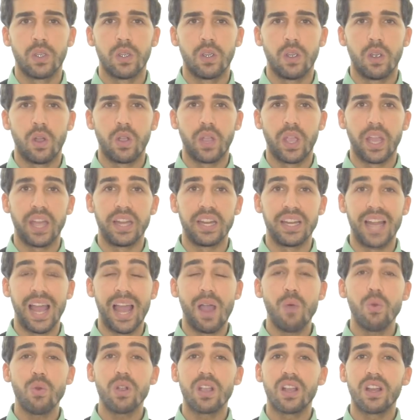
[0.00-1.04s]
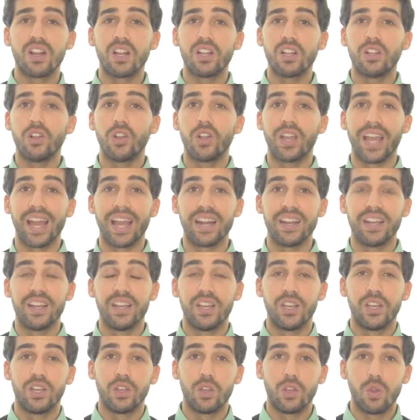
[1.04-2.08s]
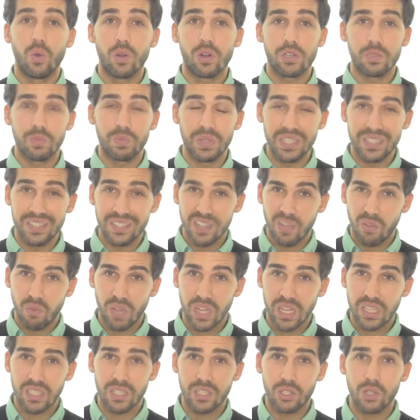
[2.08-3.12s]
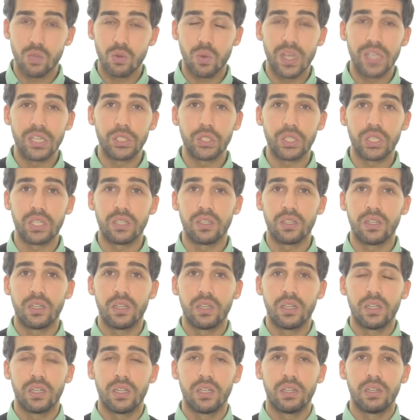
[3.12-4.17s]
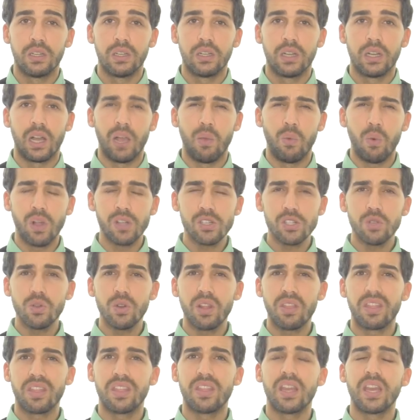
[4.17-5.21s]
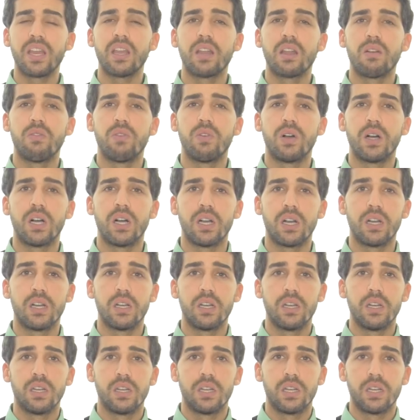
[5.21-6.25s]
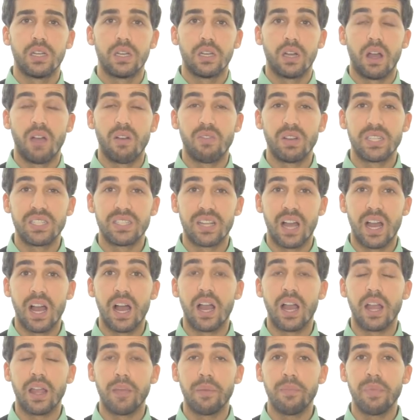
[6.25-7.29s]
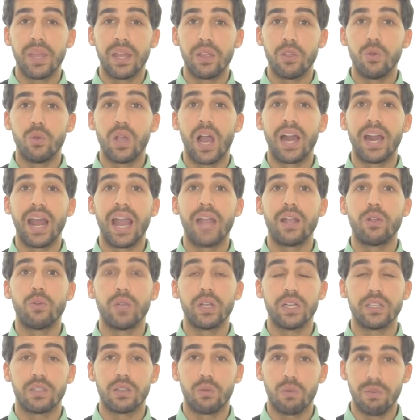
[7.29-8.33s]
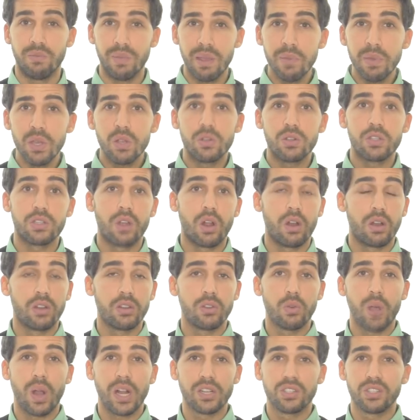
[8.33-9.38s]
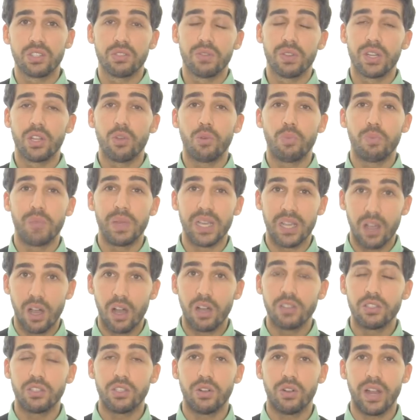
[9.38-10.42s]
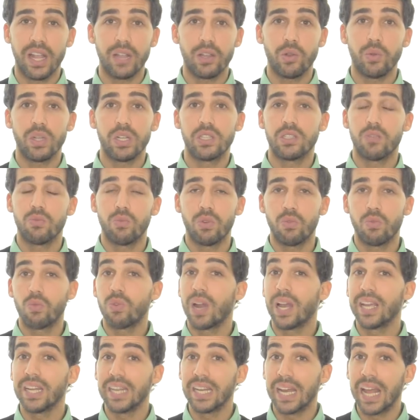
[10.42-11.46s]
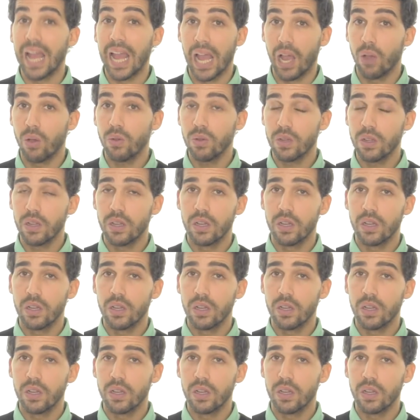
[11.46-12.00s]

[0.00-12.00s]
Okay, now we're going to look at your specific situation. I want you to think of a of a time that you got angry at someone. Maybe you're starting to watch this video because you're angry at someone right now.